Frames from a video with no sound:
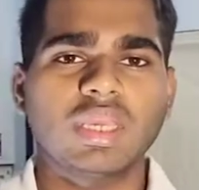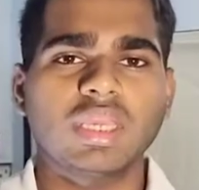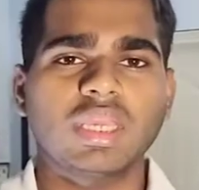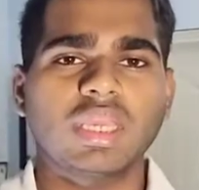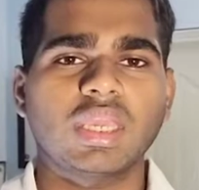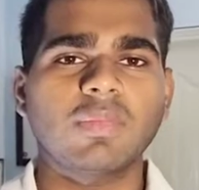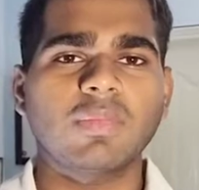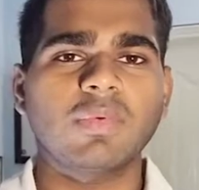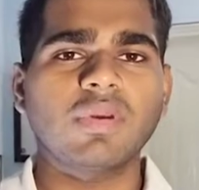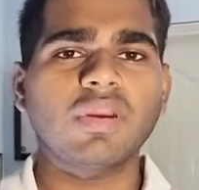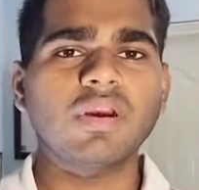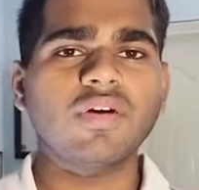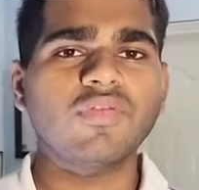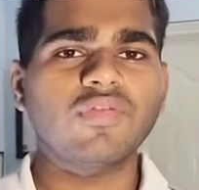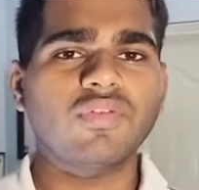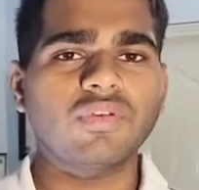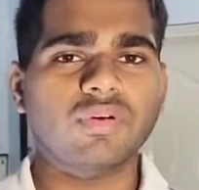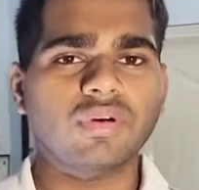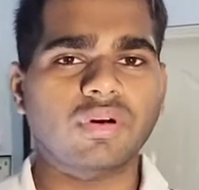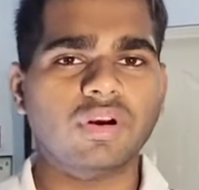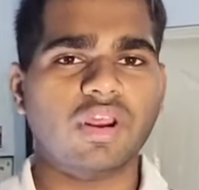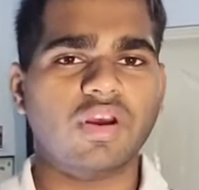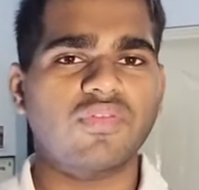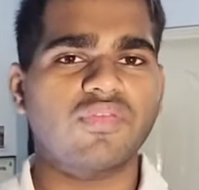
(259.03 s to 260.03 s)
Keeping a
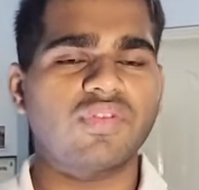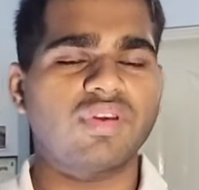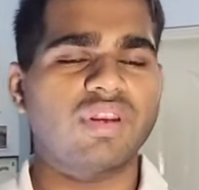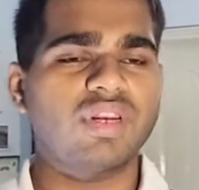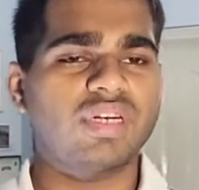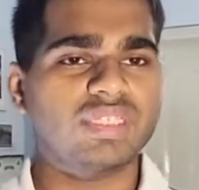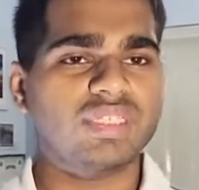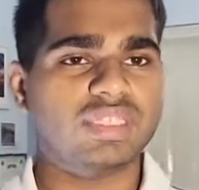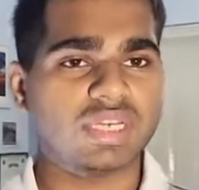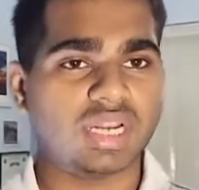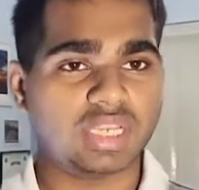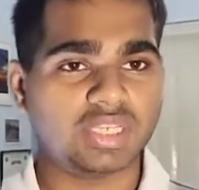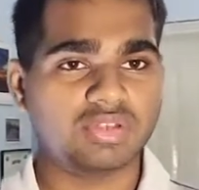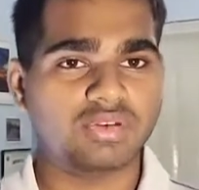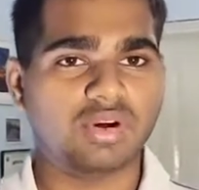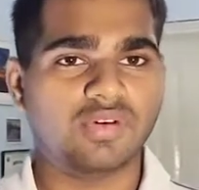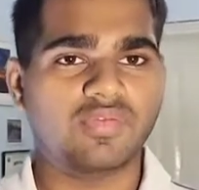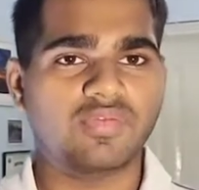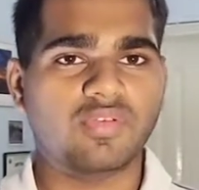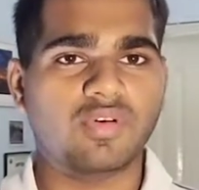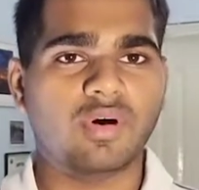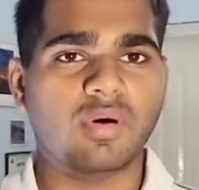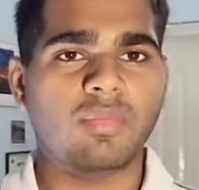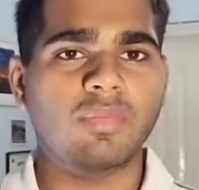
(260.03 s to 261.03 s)
photograph in its natural
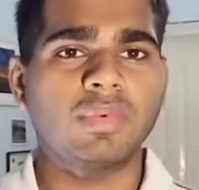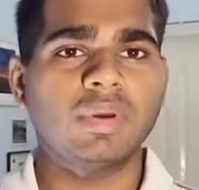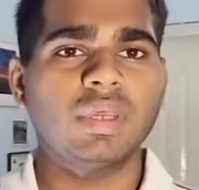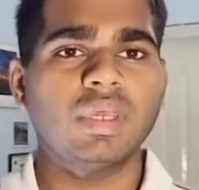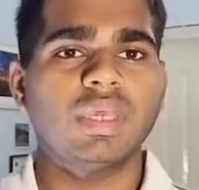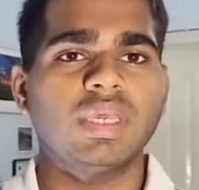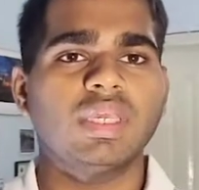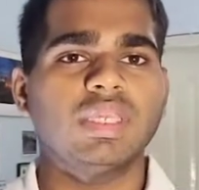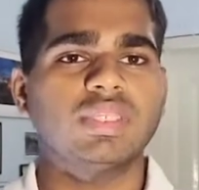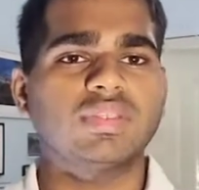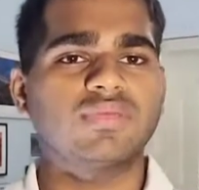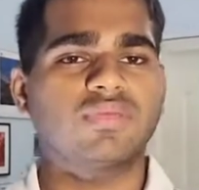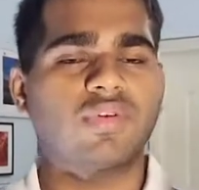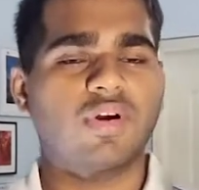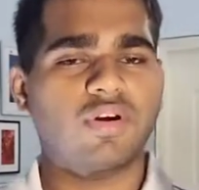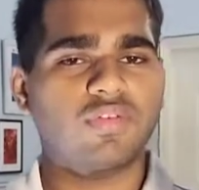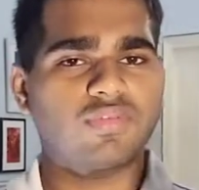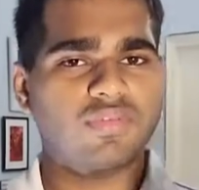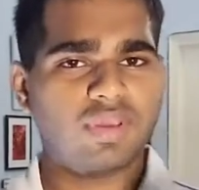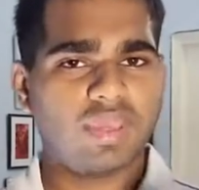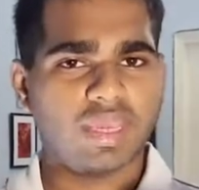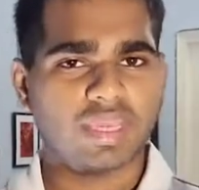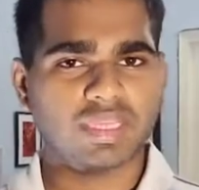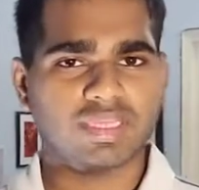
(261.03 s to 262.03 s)
form is what
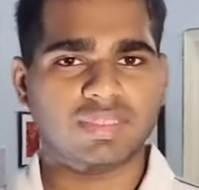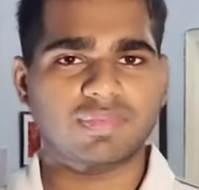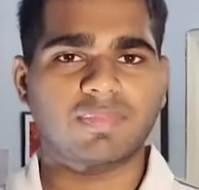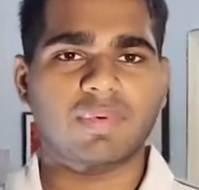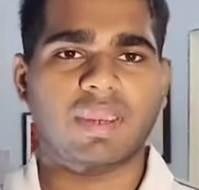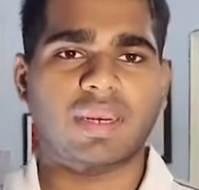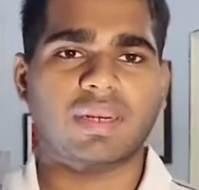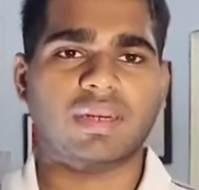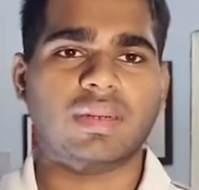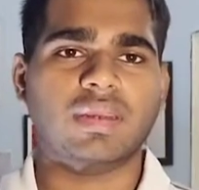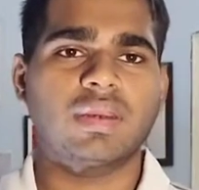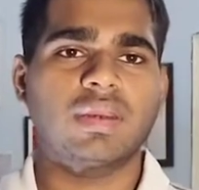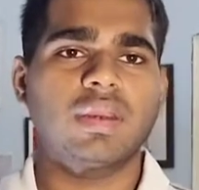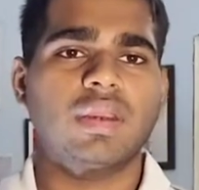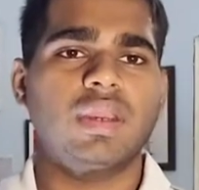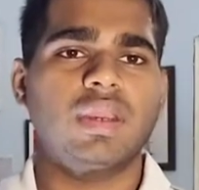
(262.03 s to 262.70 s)
we expect.